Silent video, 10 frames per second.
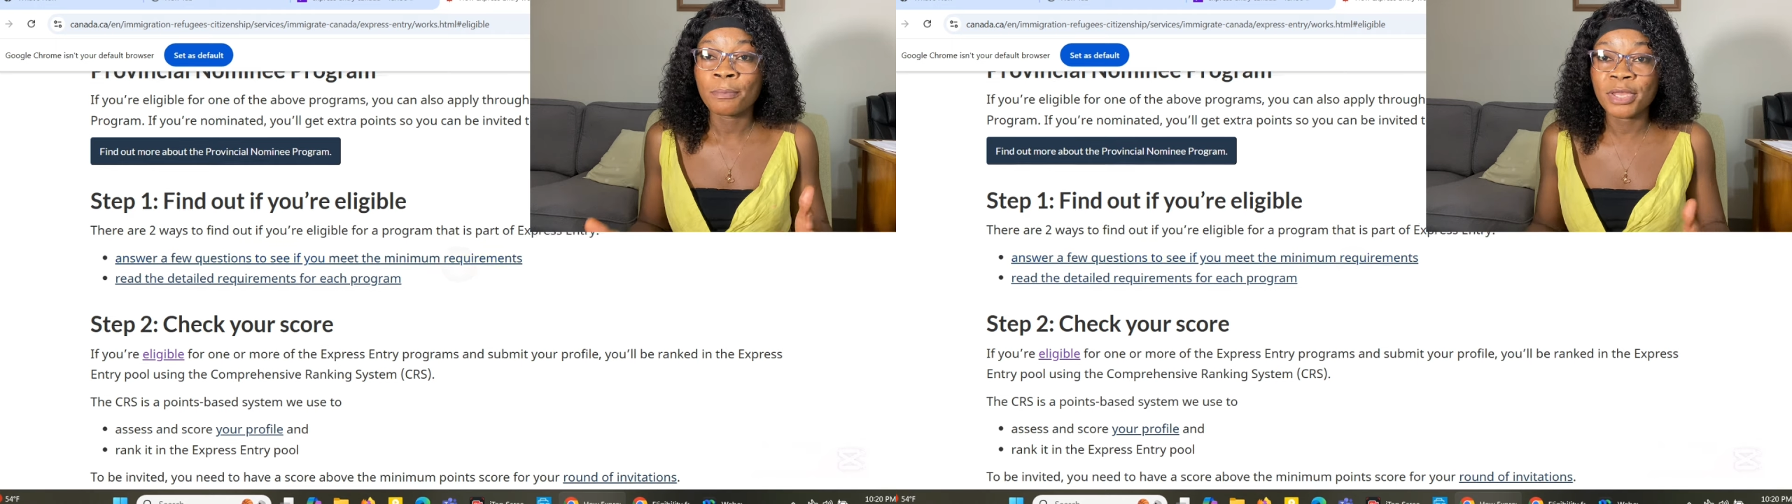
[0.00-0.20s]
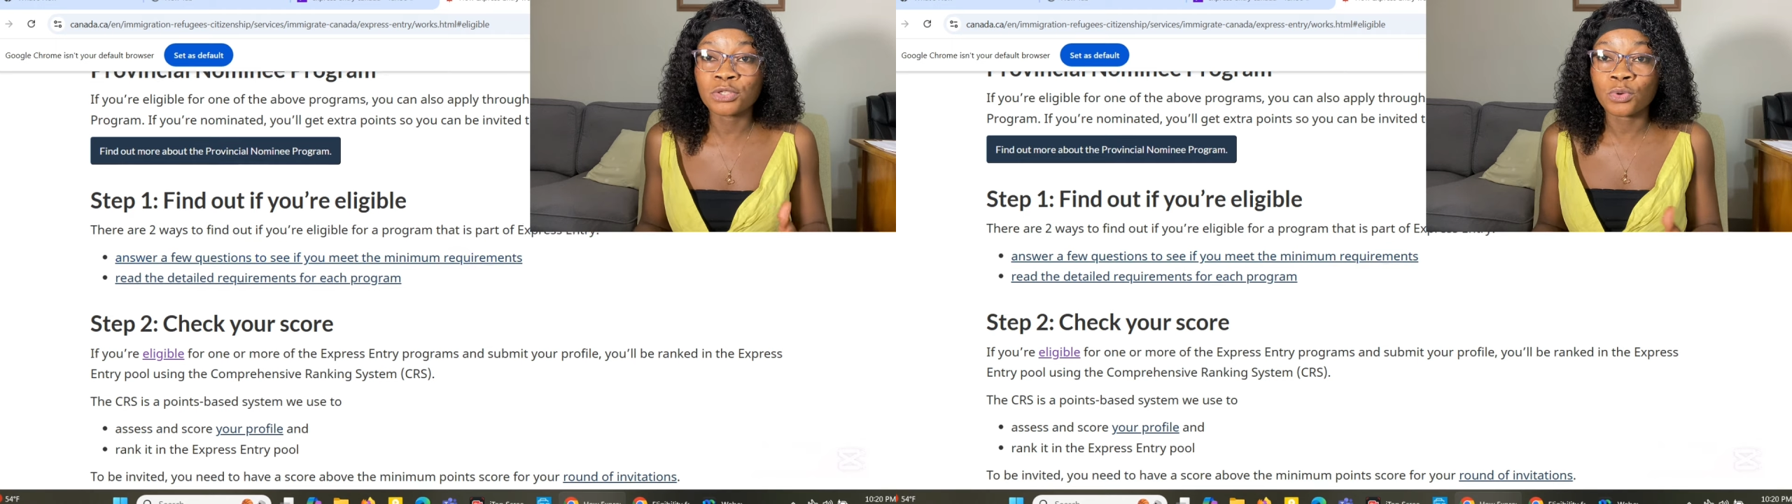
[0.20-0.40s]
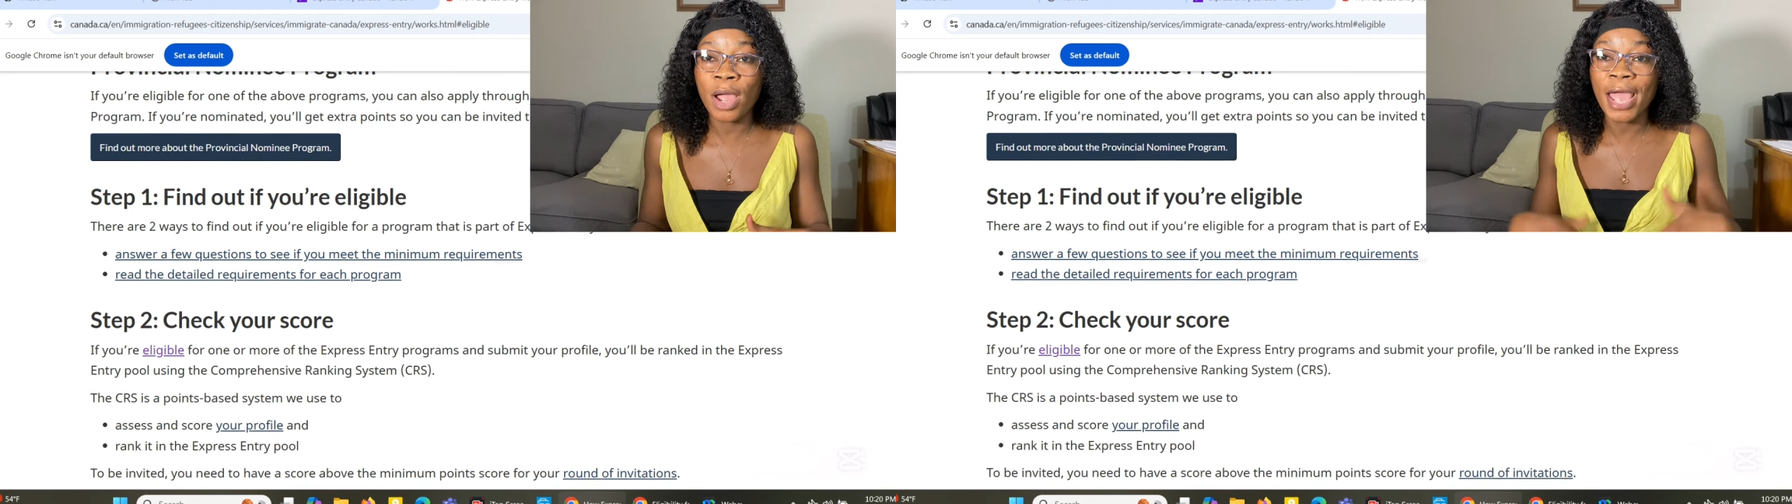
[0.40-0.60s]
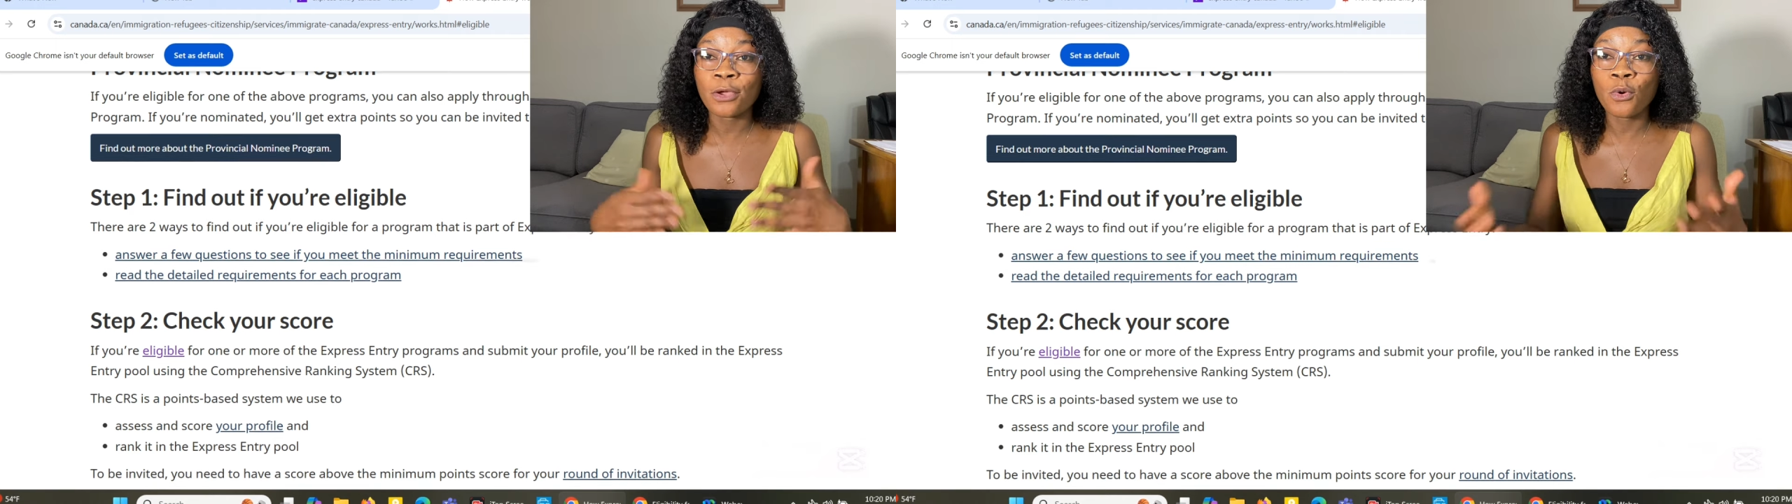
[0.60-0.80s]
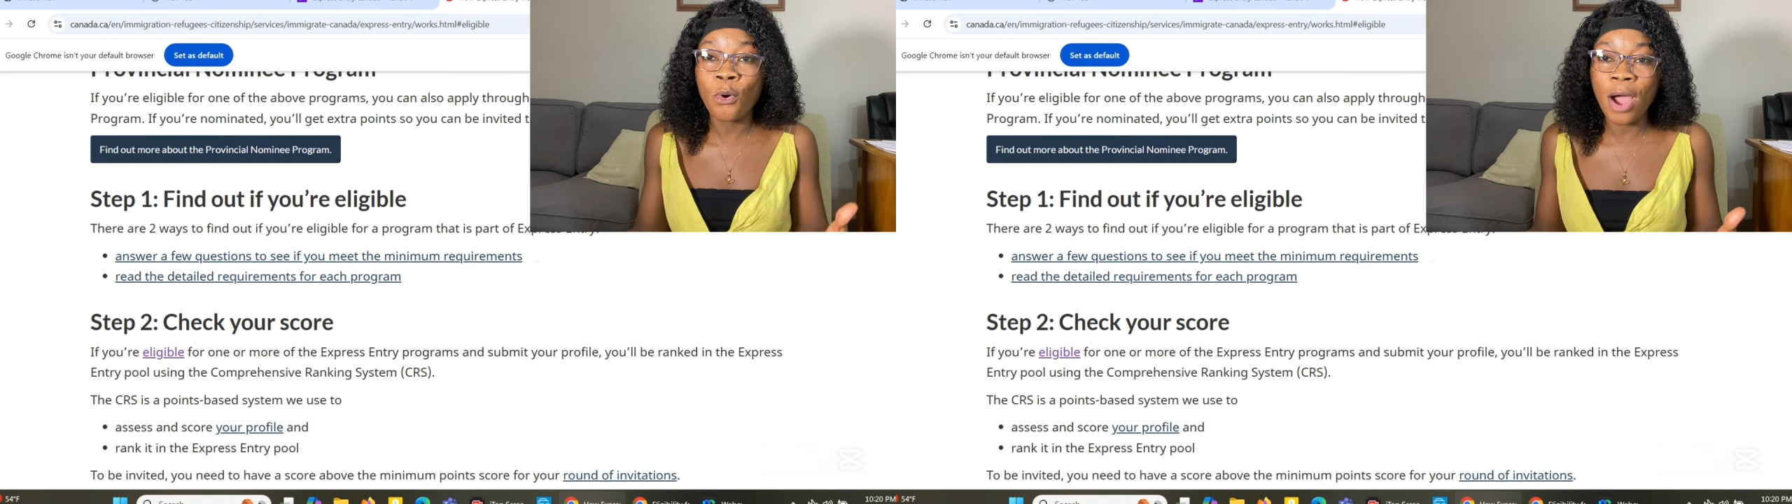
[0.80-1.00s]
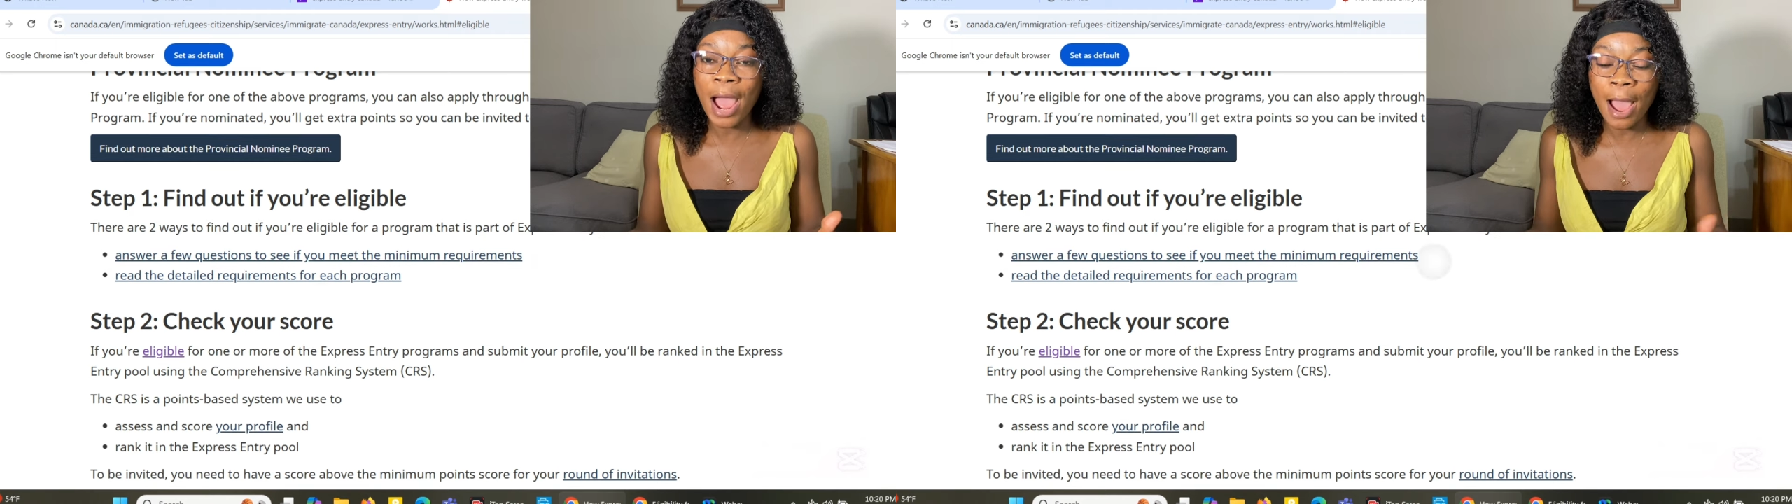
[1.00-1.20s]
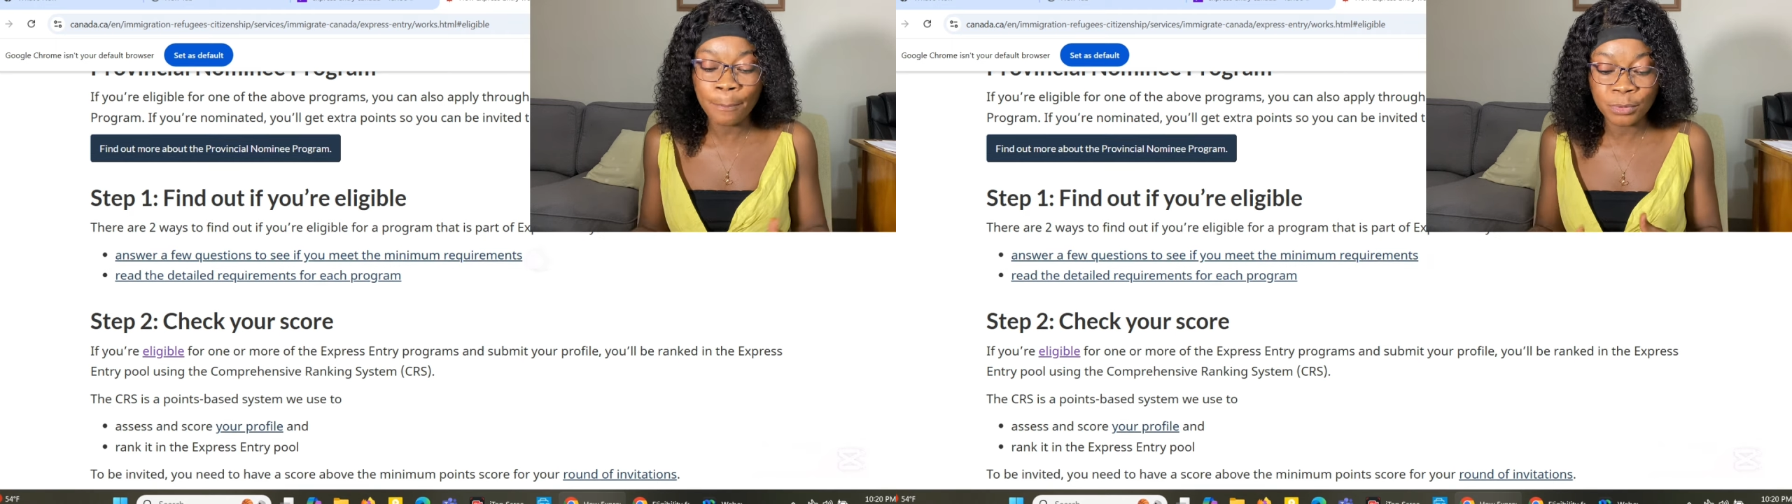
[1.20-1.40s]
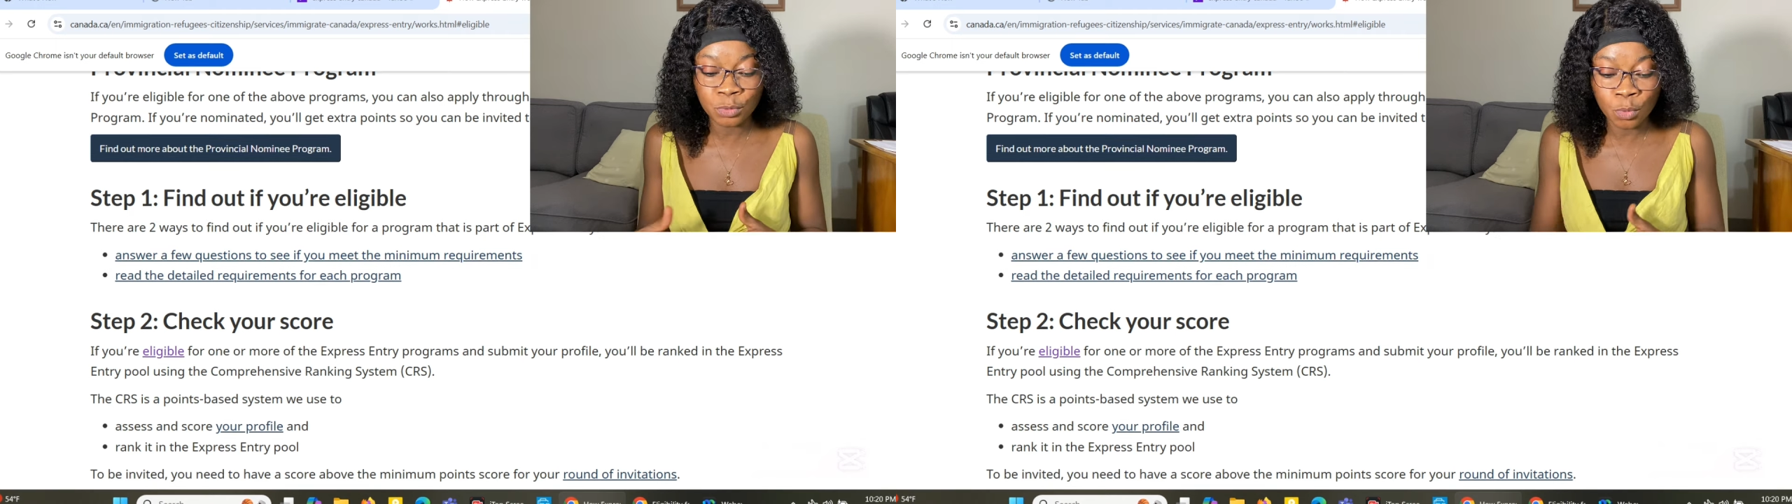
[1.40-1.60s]
make sure I go
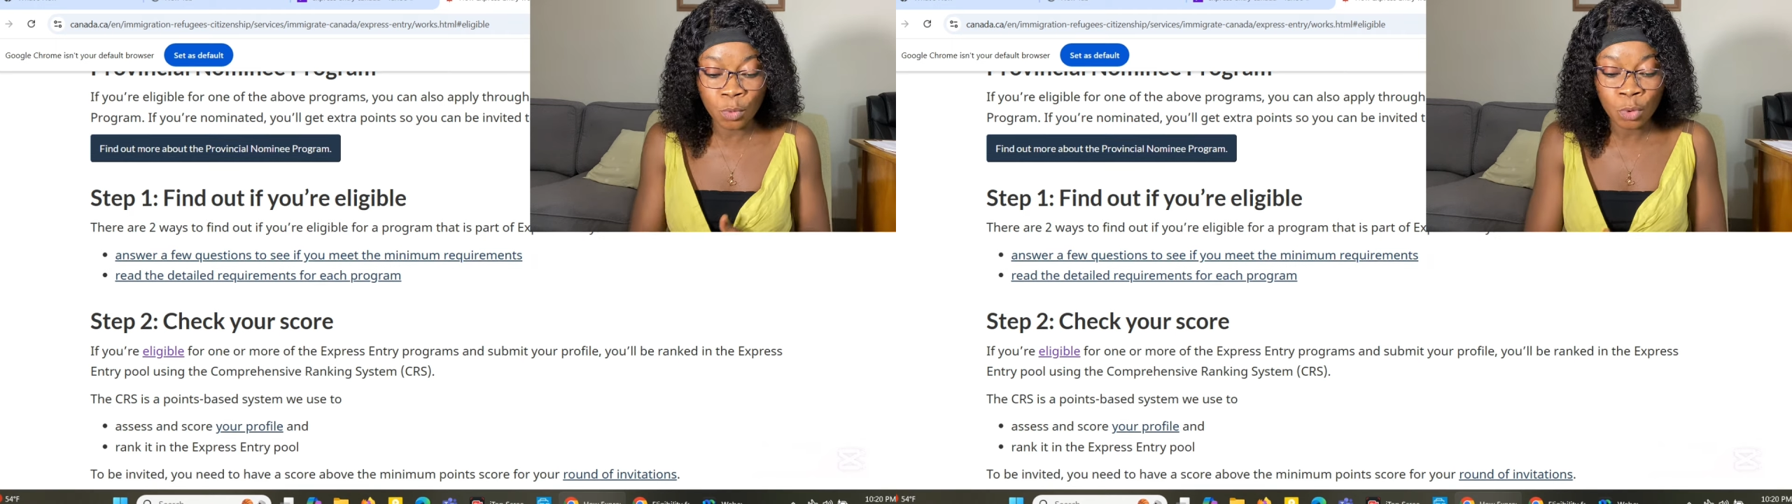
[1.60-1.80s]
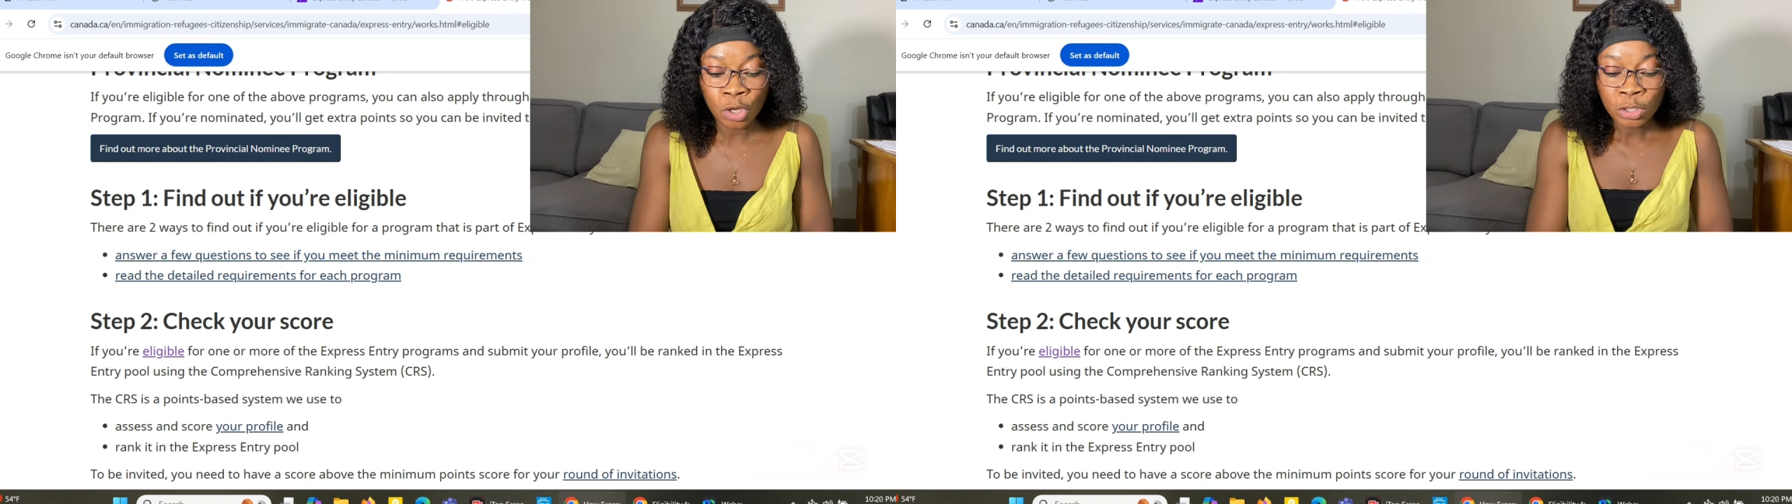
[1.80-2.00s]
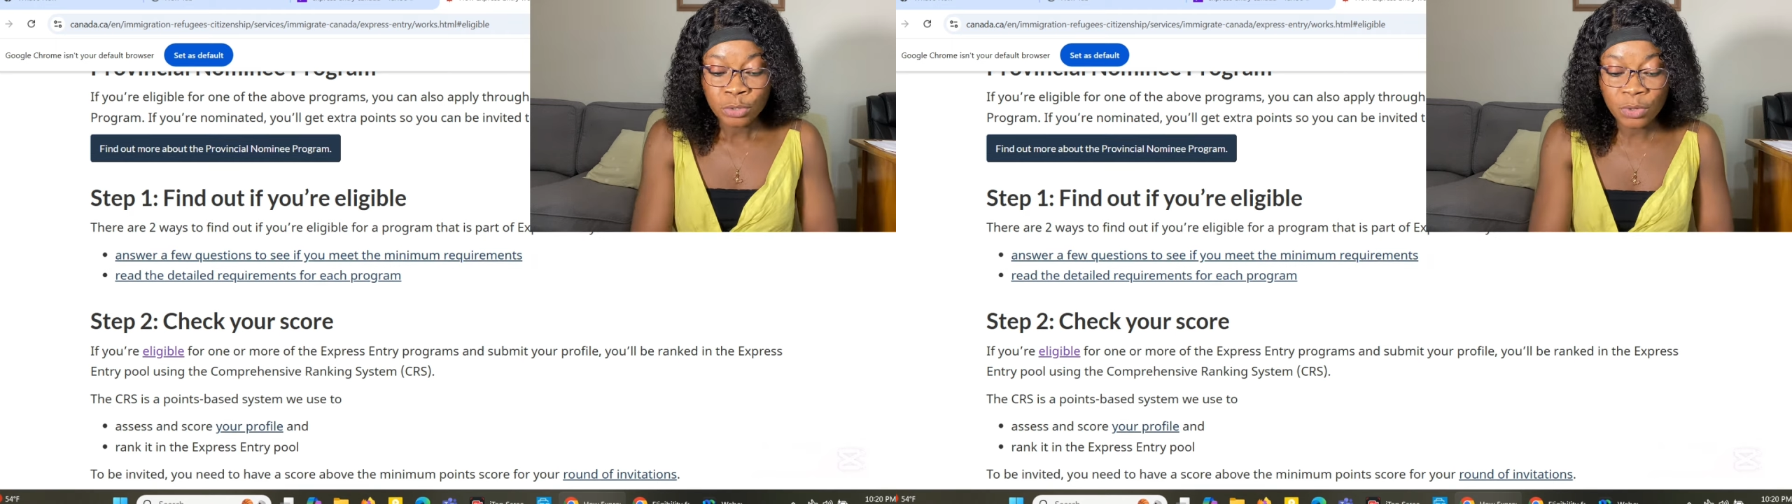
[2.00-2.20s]
up? So you